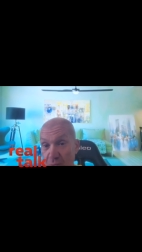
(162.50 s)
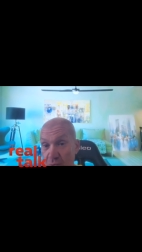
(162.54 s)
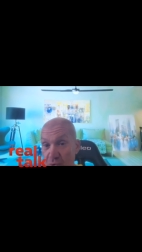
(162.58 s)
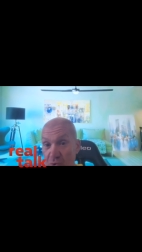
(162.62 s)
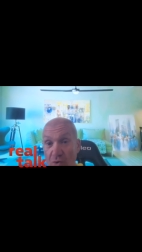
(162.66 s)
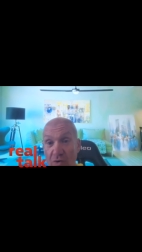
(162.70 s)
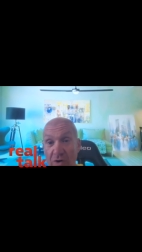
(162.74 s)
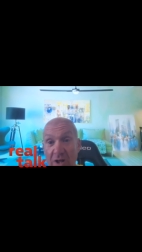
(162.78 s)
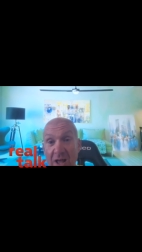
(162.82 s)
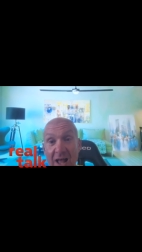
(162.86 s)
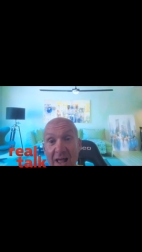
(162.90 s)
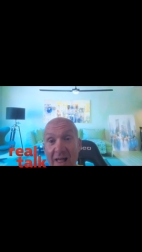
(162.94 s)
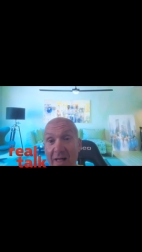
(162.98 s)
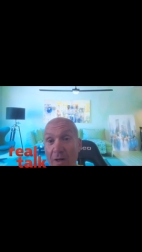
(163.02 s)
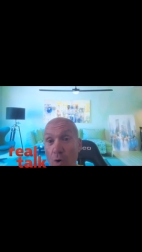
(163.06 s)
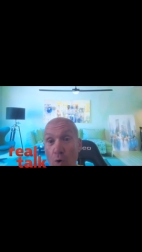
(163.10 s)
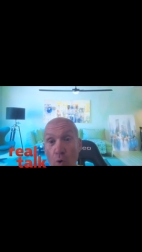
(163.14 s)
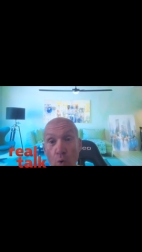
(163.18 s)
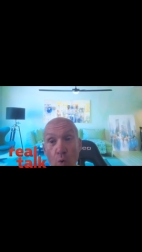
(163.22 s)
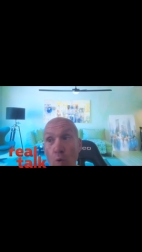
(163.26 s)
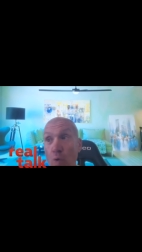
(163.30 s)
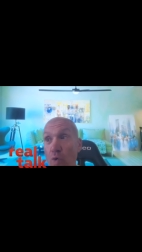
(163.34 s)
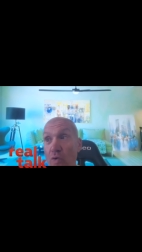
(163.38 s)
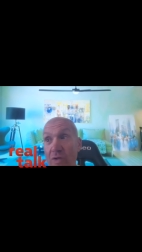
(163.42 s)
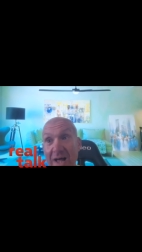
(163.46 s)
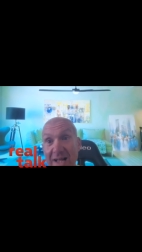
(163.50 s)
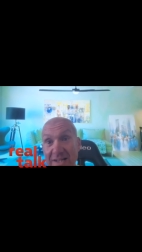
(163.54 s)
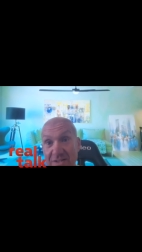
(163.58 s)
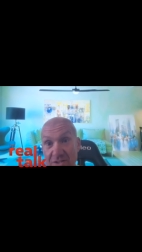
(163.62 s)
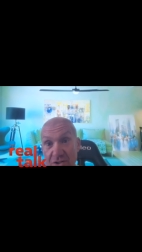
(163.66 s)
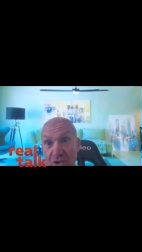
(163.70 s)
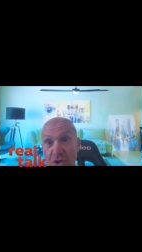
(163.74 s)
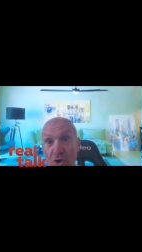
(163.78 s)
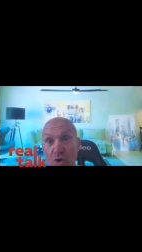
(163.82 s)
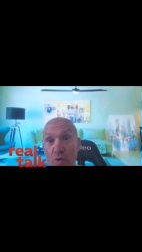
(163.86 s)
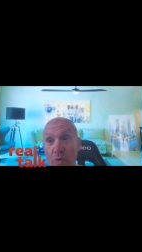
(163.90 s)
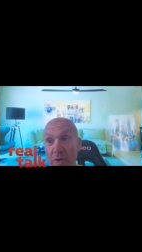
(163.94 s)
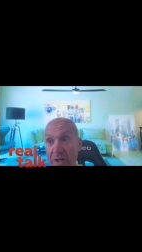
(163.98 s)
story, all that's
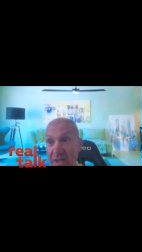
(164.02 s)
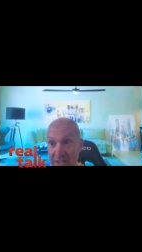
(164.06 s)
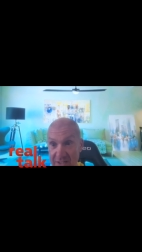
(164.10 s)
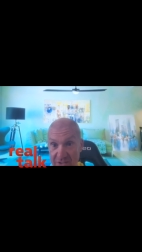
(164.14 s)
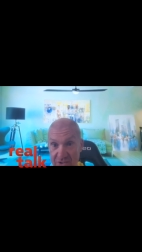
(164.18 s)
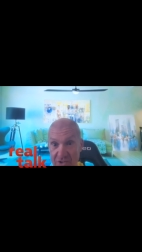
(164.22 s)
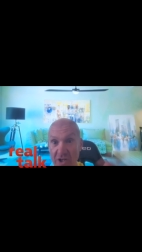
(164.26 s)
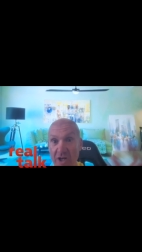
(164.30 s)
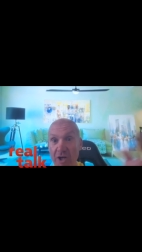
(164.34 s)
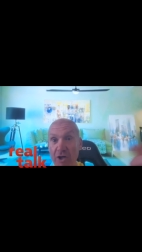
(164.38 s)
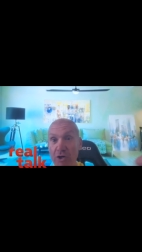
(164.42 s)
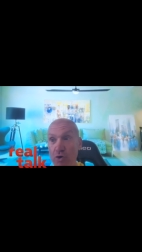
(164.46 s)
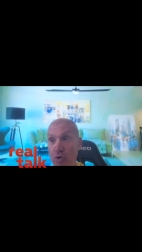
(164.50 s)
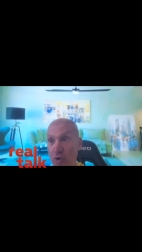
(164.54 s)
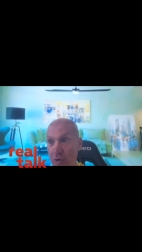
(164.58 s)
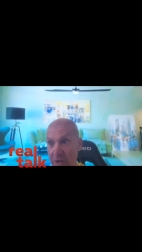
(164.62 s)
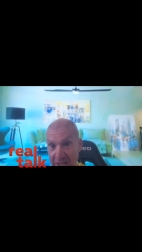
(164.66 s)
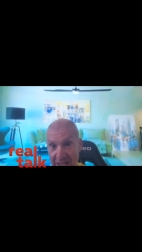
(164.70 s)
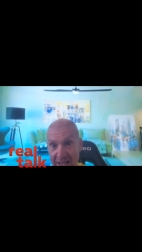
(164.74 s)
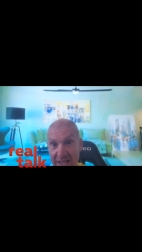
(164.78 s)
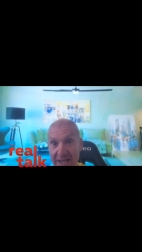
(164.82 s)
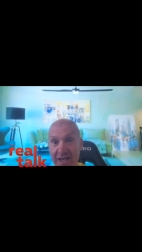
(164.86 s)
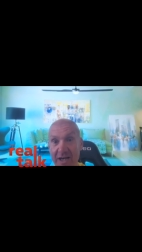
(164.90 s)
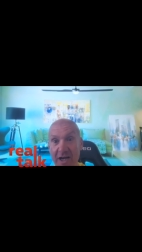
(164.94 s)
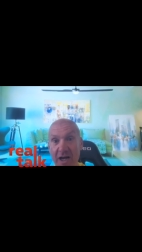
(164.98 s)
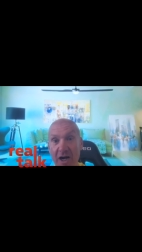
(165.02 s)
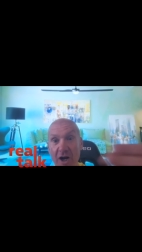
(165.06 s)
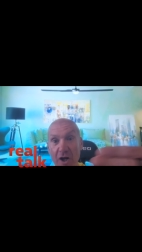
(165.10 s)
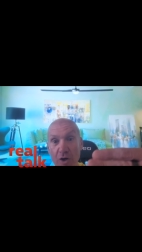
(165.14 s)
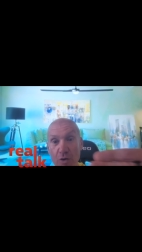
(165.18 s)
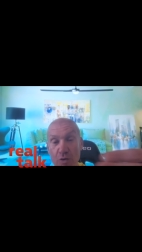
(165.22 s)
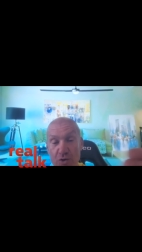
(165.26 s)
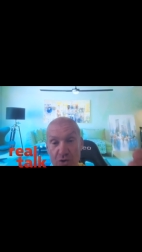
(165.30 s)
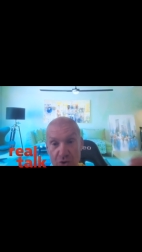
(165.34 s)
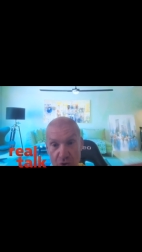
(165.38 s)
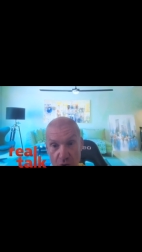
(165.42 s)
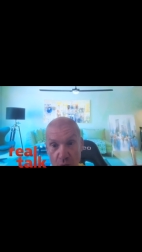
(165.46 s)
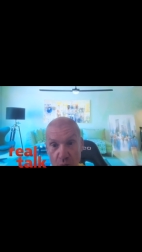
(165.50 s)
doing is you're getting
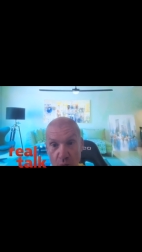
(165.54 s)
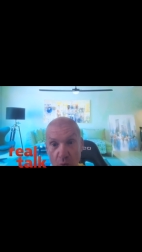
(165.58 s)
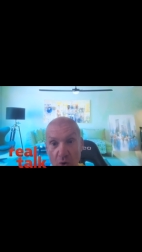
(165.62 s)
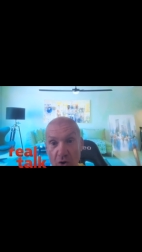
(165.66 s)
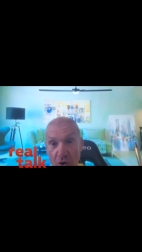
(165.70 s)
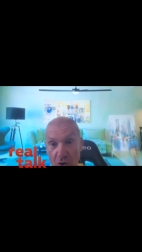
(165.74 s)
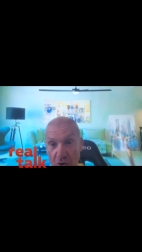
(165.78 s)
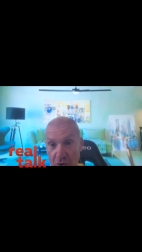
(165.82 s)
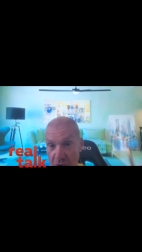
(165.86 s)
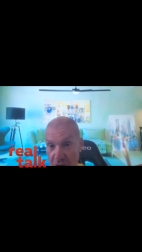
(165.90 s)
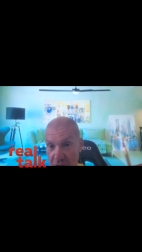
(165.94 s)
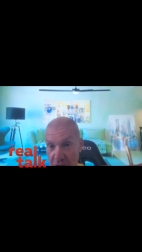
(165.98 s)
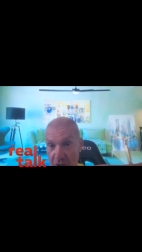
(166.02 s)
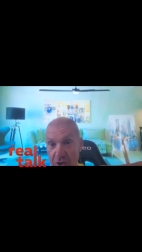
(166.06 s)
close to what?